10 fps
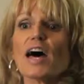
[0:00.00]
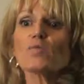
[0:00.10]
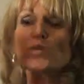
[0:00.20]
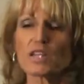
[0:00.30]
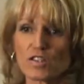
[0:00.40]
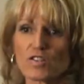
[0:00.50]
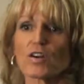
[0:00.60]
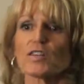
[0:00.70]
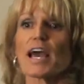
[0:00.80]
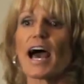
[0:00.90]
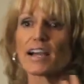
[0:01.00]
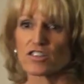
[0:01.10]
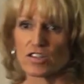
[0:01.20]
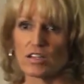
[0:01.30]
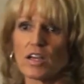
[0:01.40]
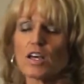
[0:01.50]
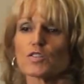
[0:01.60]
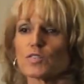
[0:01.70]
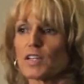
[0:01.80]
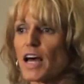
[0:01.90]
Then we can start the action.
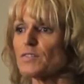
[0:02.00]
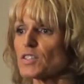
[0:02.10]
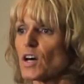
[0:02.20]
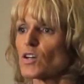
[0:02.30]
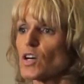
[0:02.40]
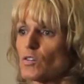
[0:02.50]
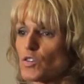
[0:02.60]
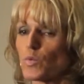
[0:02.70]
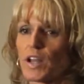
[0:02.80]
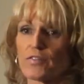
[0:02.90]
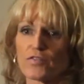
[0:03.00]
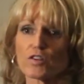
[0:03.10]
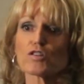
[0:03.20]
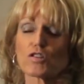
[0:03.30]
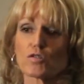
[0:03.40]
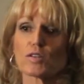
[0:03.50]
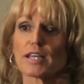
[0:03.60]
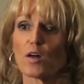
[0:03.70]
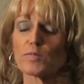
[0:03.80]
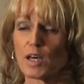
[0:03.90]
So as a lifestyle coach, what I first do
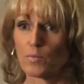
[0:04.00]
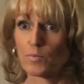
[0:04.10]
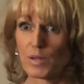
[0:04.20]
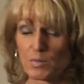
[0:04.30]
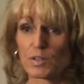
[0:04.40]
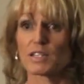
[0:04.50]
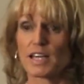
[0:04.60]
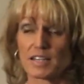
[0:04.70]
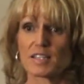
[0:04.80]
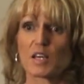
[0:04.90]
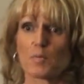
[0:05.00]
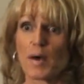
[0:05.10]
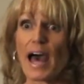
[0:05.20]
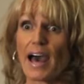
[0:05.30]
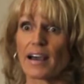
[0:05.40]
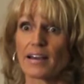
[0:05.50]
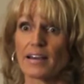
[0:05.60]
is help tell people to take a step back